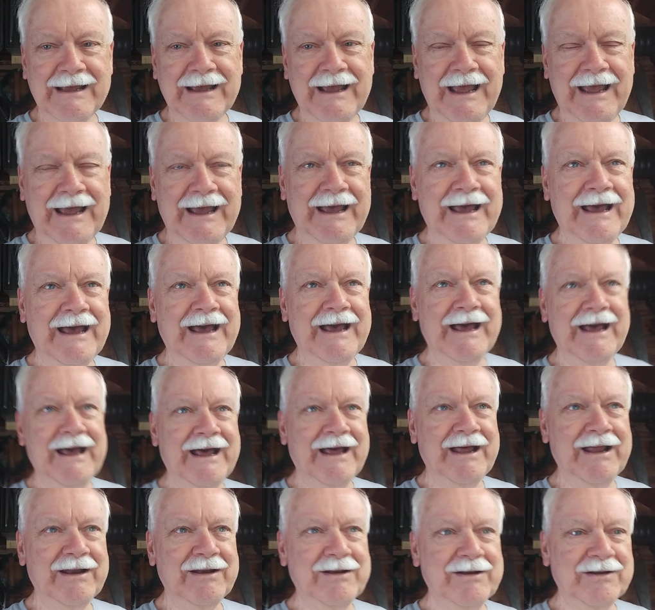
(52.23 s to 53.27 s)

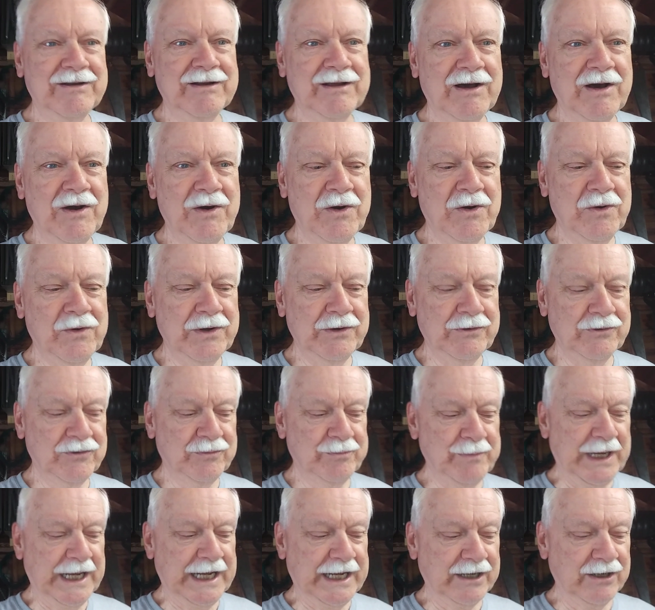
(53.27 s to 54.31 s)
and oh, it was
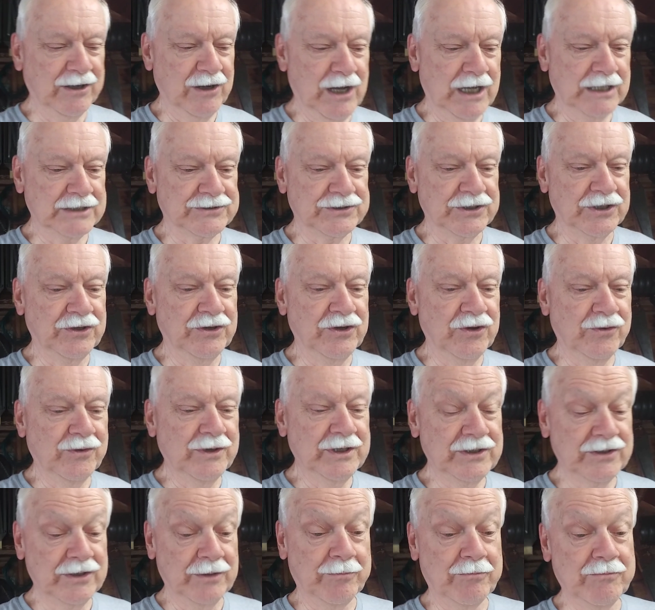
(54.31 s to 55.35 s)
making lots of
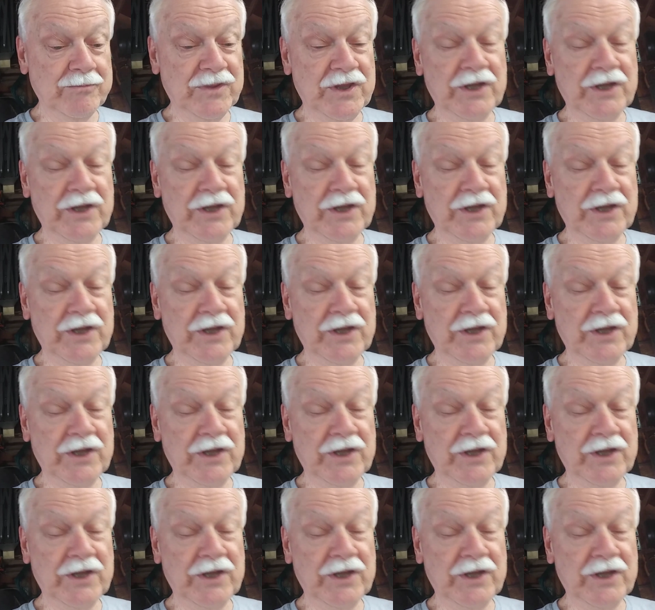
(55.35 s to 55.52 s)
noise.